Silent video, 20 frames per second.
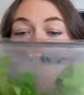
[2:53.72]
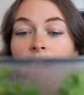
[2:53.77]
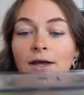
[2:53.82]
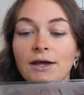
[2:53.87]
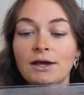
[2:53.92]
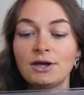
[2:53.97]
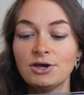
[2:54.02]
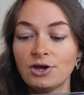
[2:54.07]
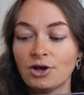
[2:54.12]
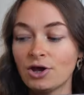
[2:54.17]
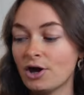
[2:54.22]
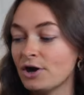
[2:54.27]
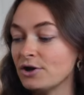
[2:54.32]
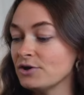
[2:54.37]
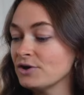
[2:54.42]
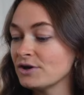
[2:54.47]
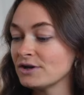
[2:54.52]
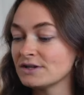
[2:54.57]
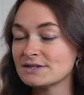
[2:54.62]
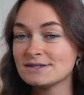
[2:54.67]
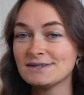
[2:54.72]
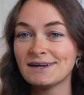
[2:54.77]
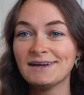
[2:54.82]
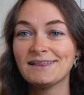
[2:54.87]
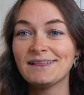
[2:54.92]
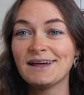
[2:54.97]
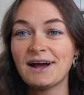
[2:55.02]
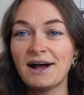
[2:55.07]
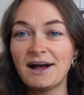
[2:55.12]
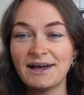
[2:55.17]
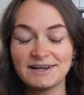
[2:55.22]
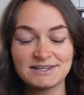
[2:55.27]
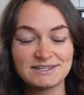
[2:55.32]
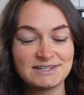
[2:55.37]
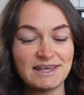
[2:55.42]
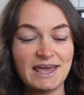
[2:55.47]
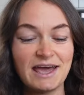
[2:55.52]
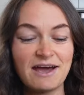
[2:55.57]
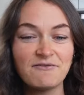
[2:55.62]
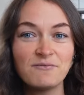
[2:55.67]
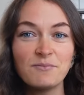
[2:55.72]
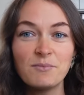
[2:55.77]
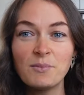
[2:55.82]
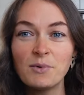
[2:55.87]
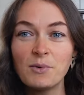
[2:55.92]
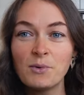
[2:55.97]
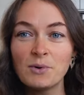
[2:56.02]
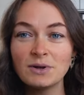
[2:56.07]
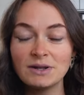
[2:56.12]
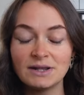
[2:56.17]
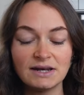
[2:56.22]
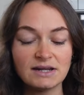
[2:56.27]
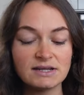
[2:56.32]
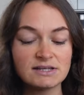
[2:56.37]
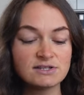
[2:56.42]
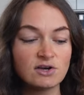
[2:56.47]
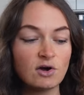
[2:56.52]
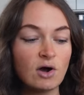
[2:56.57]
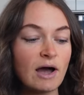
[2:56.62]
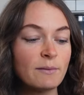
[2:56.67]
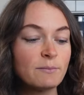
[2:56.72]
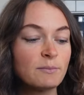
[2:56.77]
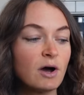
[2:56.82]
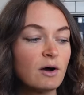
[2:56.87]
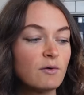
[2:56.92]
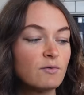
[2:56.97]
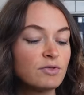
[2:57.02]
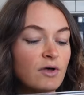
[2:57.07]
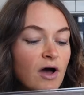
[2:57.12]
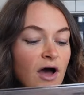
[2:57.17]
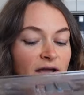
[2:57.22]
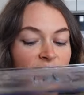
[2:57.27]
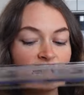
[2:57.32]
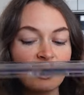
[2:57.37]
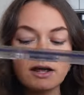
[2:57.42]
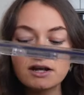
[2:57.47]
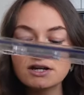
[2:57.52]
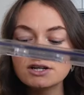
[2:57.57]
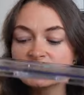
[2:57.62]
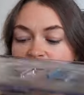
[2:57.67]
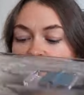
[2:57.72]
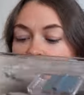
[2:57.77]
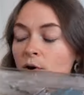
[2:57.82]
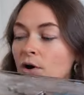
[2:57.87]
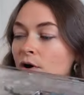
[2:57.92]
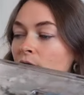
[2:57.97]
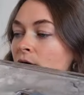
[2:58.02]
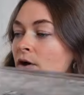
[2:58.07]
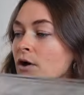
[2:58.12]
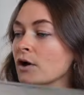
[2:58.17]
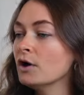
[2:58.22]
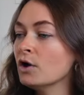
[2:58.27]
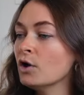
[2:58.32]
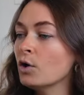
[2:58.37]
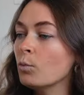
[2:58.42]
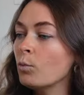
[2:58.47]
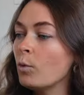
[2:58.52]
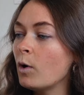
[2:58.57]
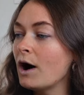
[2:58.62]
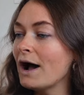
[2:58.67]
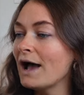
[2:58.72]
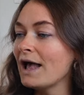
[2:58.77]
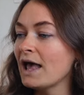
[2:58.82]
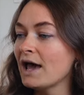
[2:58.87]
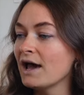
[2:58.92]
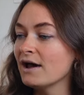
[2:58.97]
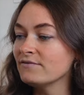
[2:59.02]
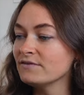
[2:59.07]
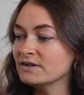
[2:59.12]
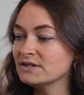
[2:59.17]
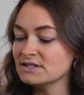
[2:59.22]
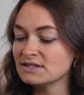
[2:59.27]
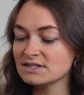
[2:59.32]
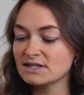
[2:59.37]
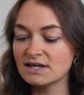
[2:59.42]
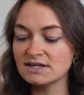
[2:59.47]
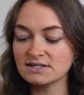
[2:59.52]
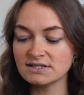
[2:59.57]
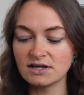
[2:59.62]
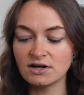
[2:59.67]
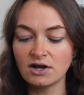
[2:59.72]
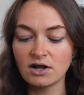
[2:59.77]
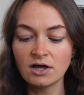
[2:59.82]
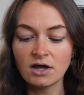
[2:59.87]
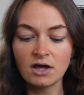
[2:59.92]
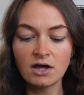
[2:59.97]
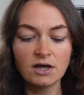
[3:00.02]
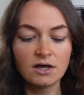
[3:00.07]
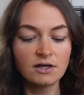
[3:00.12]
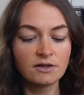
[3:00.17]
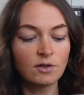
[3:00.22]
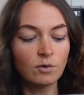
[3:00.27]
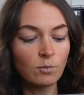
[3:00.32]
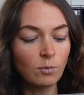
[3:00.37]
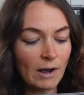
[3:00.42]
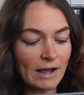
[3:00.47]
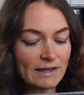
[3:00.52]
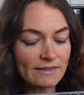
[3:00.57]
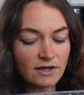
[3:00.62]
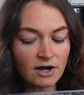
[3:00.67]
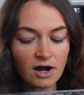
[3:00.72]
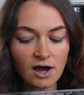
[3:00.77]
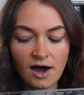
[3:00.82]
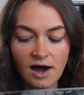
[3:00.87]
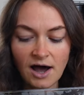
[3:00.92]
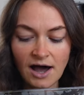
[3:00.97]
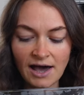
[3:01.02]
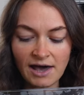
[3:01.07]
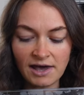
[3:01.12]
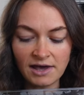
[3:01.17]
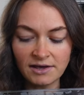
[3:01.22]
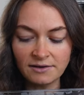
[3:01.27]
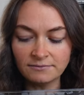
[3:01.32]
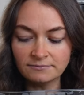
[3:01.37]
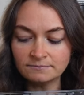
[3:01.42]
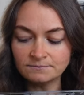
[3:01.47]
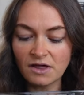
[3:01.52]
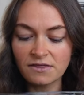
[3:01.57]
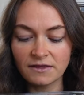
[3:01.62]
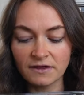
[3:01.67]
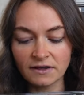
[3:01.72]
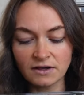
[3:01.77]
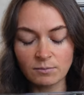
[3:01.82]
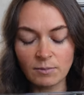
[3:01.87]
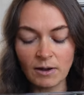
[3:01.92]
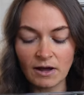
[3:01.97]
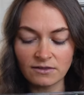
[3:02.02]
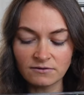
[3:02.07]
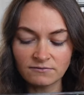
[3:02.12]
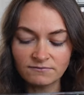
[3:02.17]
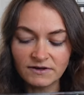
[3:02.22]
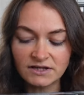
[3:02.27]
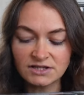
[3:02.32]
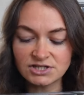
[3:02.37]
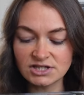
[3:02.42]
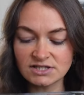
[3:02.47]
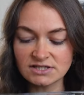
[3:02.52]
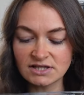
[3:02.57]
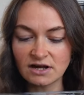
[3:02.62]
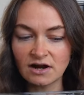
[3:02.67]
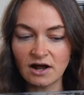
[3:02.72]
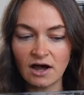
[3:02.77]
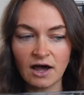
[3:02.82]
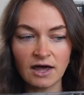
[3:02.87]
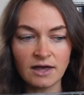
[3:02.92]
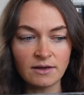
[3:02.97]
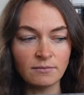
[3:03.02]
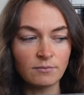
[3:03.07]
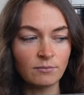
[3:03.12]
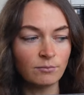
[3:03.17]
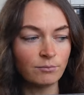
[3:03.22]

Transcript: Here you go, you can see that I actually have more lettuce. So I kind of just put what I have in season. The way that I think about the veggies that I